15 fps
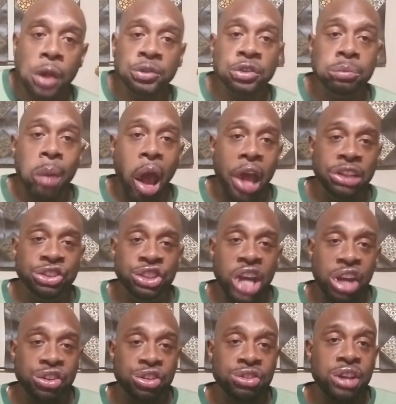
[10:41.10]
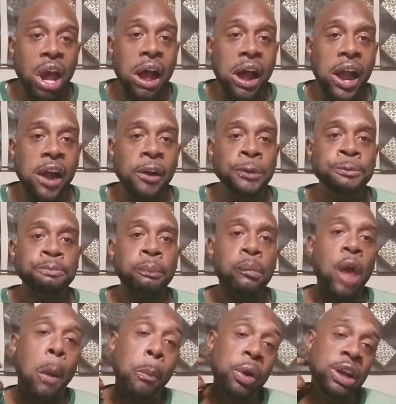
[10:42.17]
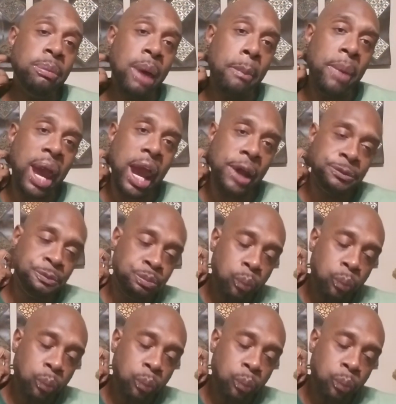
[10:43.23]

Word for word: my injections that I have put in my back.